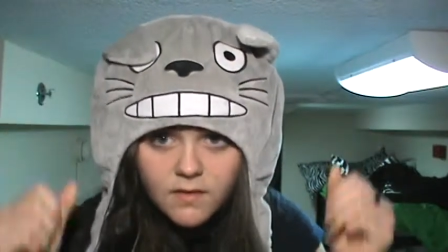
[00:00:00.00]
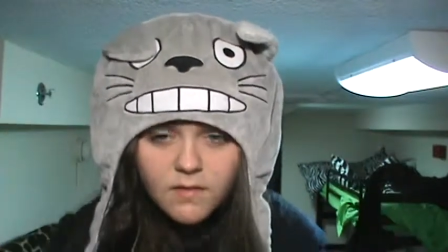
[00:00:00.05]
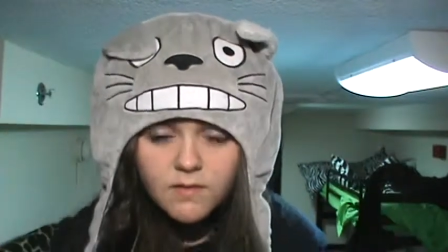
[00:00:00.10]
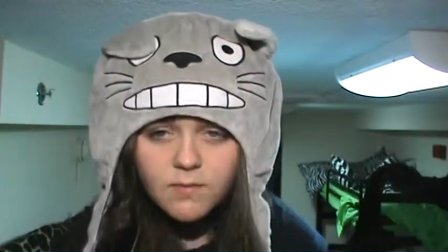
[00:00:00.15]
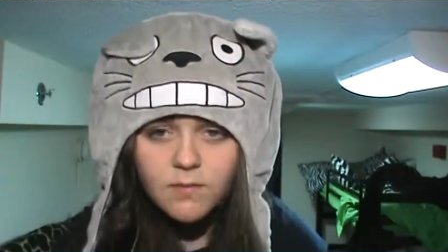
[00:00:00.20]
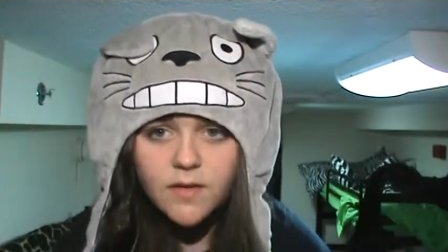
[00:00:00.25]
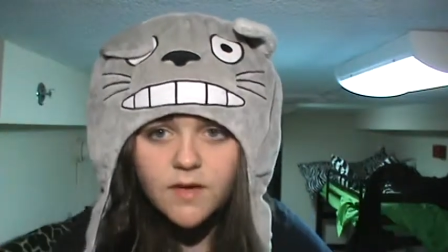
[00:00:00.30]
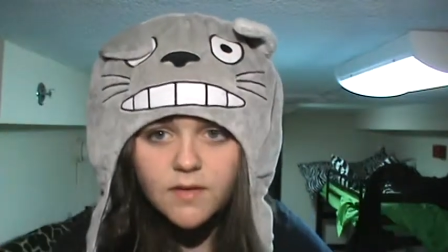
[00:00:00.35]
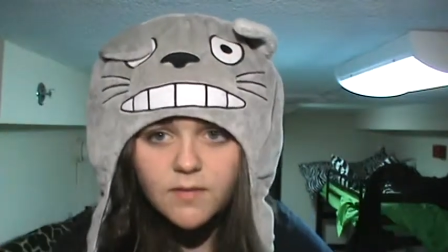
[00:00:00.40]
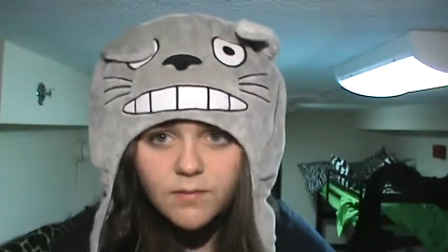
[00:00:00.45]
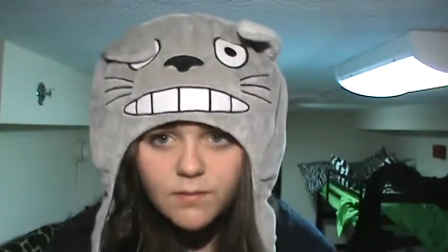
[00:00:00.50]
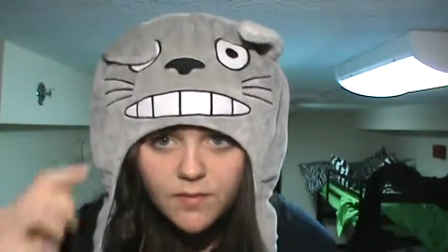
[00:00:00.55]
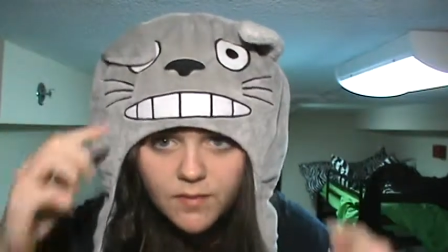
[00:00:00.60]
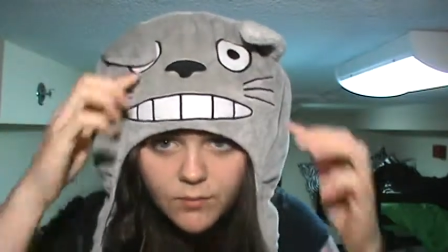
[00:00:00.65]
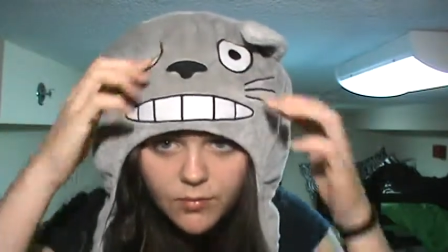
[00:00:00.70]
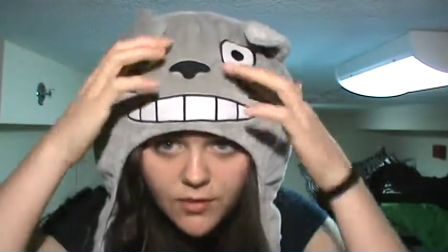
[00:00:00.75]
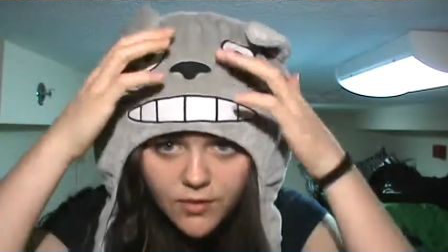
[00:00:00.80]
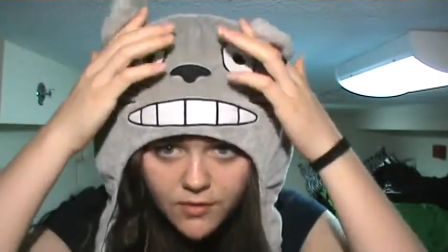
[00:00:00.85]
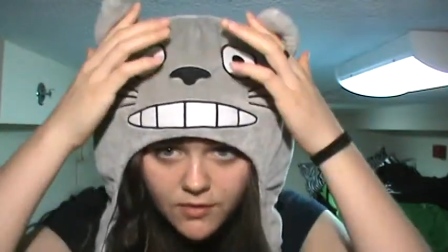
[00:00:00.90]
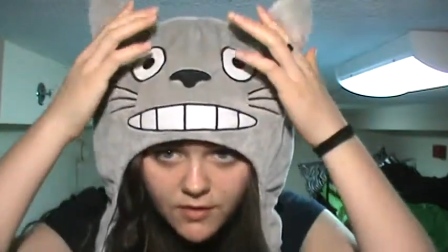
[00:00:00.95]
My, my
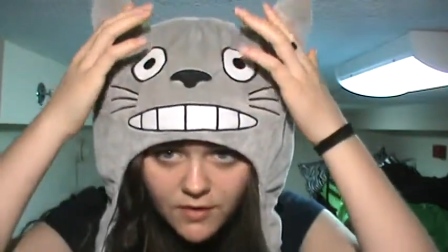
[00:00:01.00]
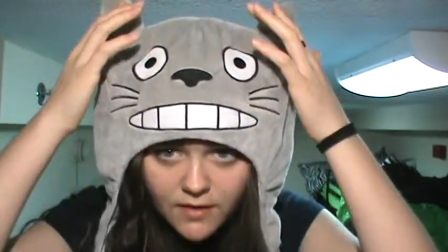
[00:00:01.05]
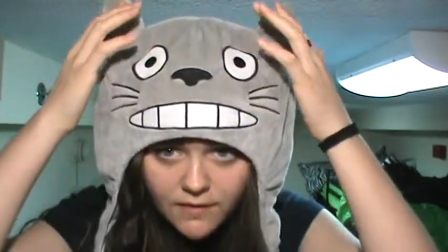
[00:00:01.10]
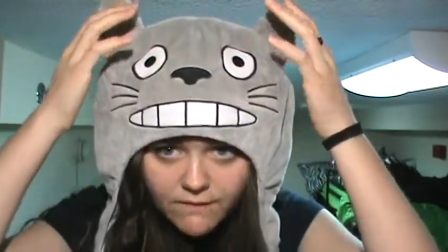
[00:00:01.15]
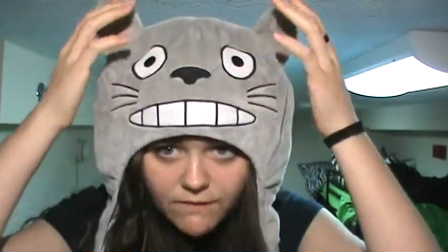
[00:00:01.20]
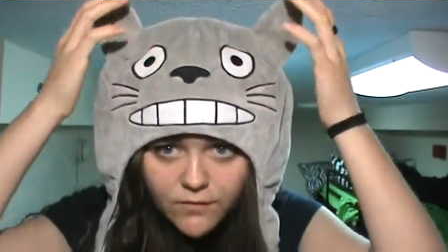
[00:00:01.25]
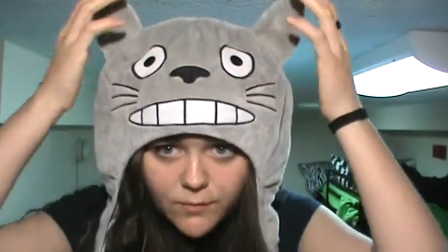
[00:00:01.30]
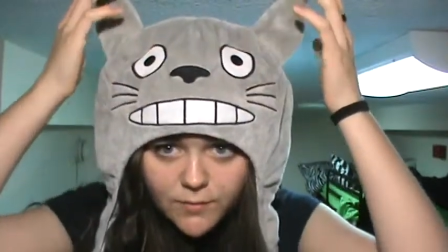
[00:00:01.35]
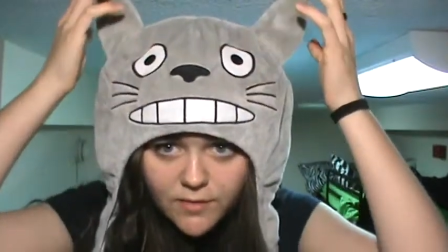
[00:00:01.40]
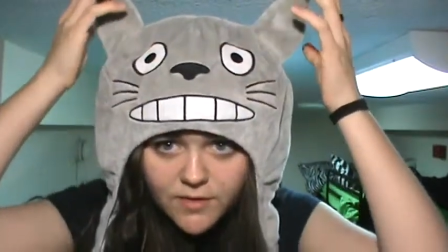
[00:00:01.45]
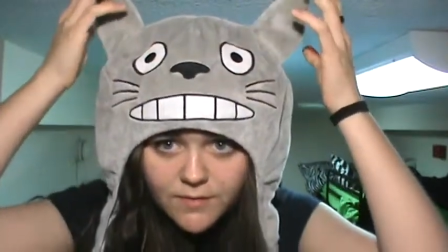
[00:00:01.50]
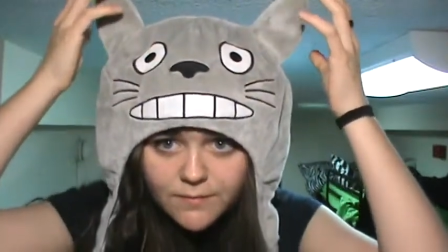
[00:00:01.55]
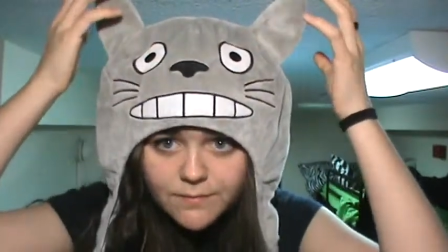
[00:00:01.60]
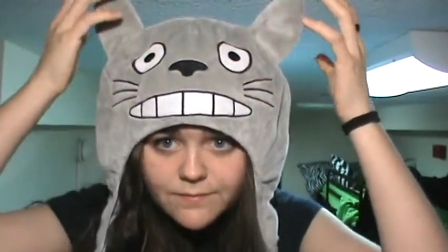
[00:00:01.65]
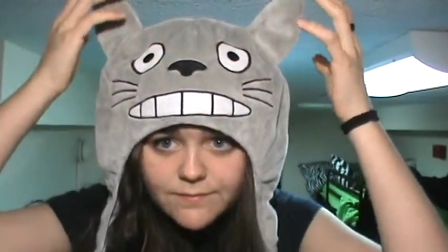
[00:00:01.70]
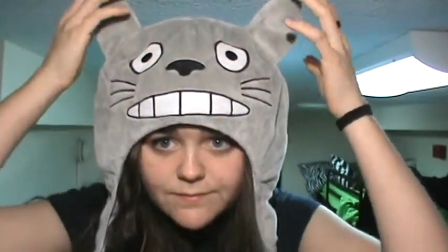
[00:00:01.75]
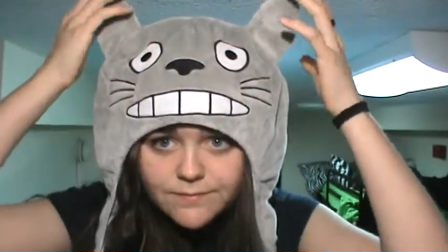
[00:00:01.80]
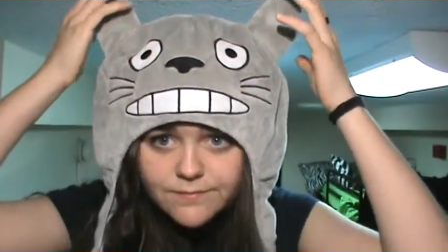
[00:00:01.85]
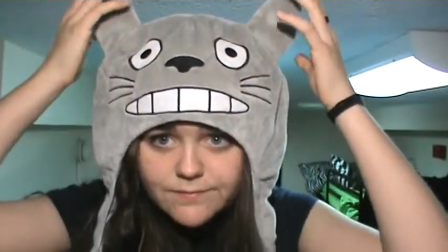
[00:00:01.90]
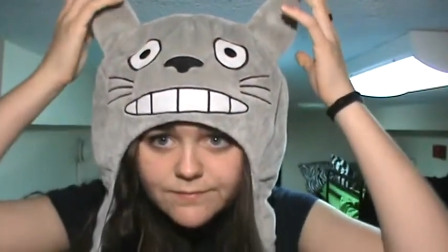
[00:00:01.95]
brother got it for me
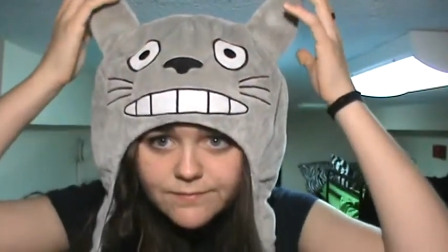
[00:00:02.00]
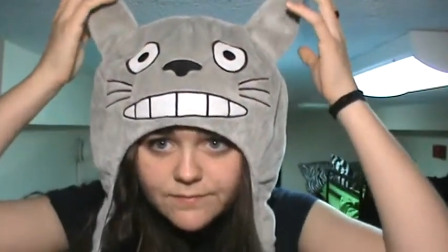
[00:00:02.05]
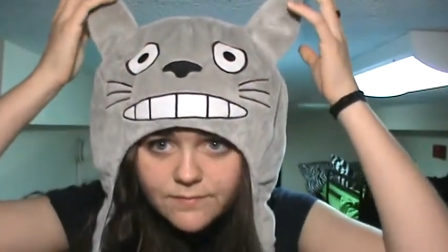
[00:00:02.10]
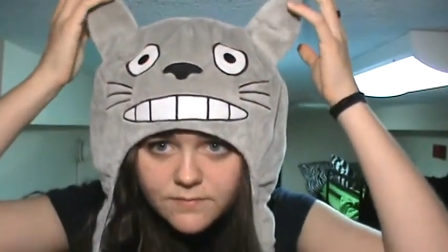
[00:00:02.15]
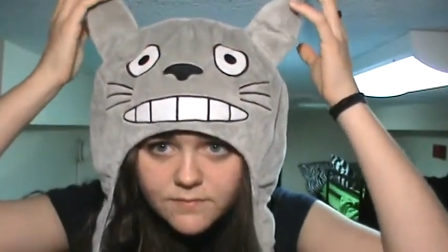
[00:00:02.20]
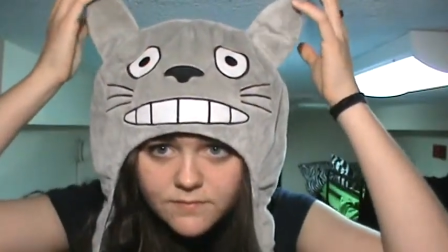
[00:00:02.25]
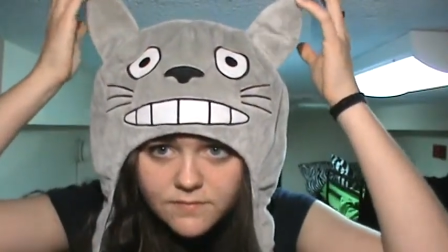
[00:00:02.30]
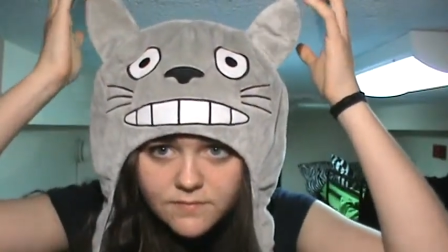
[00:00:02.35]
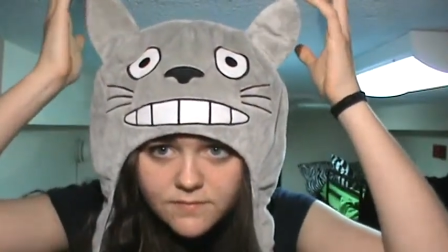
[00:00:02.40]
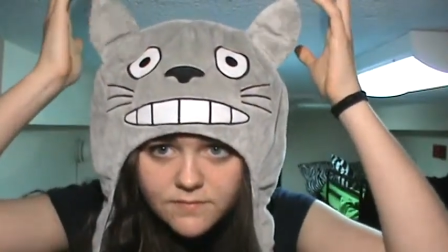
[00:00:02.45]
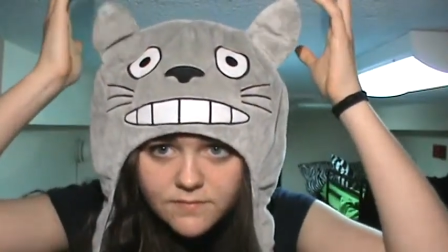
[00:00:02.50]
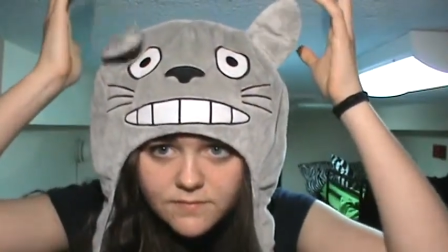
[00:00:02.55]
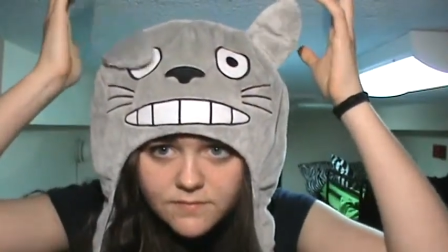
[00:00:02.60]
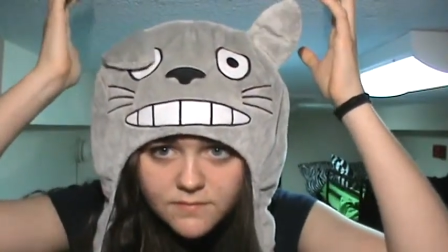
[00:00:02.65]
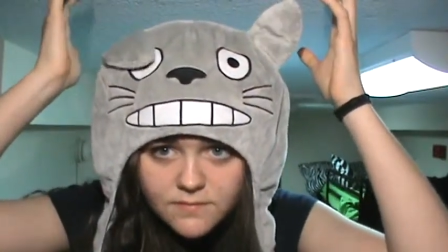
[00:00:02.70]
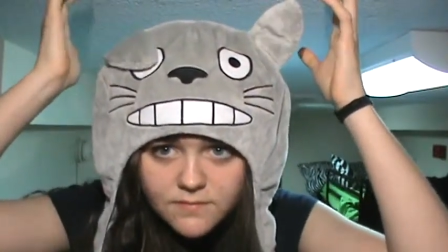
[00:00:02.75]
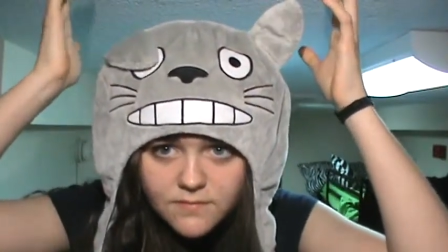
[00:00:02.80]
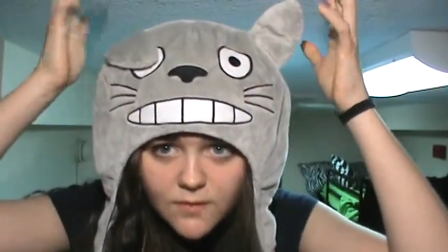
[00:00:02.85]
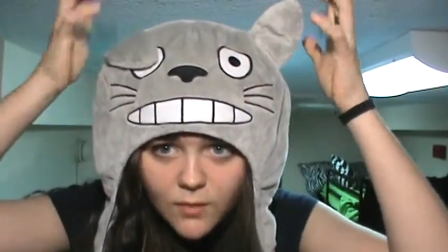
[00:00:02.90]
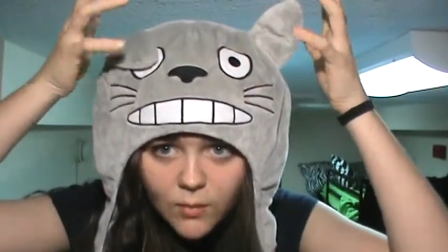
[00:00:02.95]

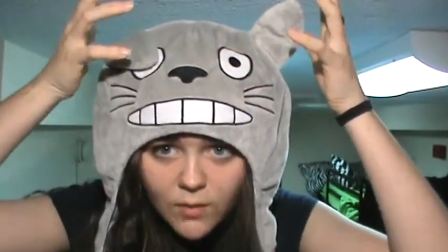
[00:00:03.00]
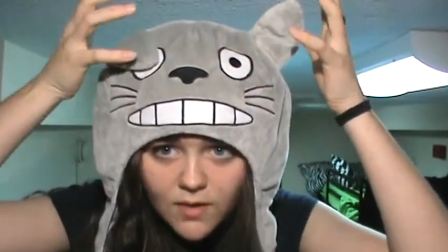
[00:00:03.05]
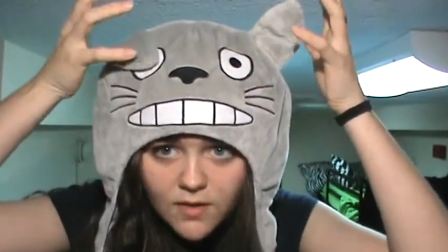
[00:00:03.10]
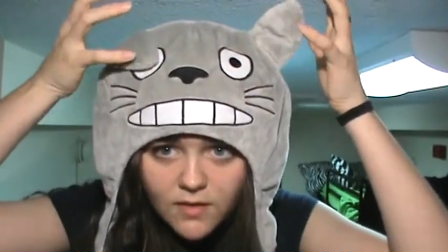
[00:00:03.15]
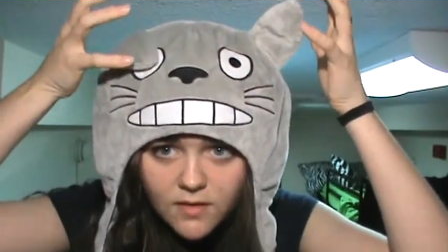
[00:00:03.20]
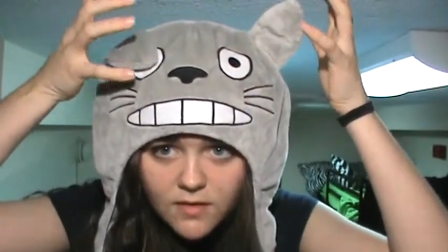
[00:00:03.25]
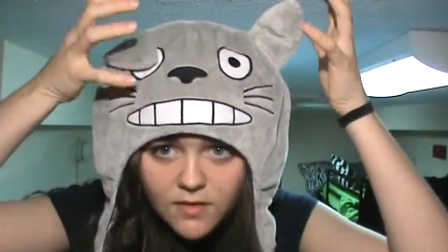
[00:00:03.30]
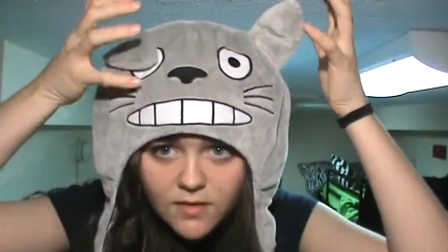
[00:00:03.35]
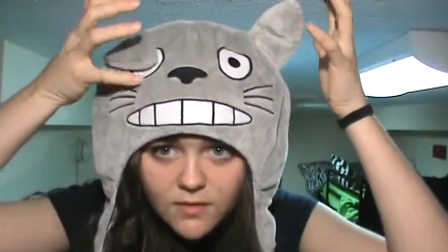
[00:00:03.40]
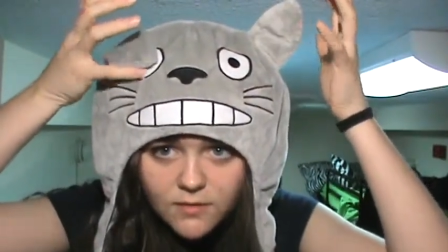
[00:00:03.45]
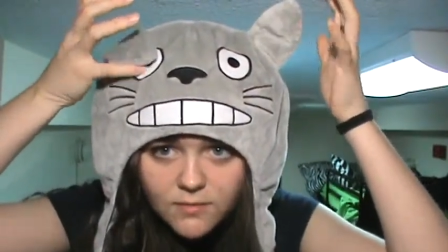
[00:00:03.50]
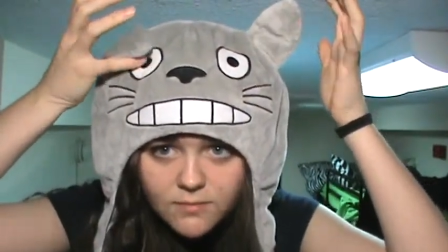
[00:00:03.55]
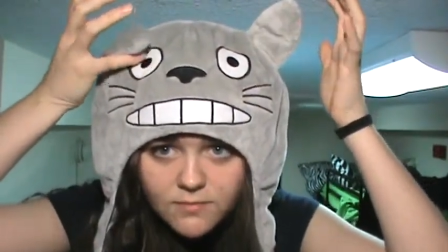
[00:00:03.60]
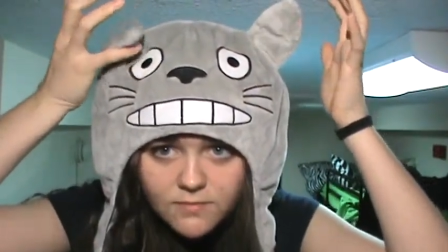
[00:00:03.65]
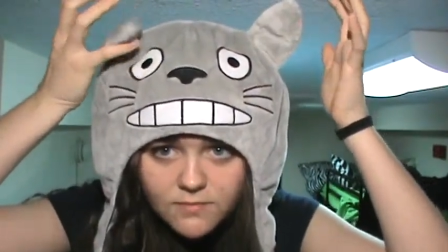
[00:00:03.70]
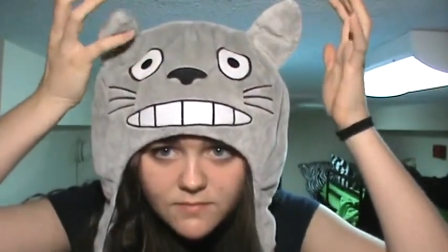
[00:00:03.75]
a while ago.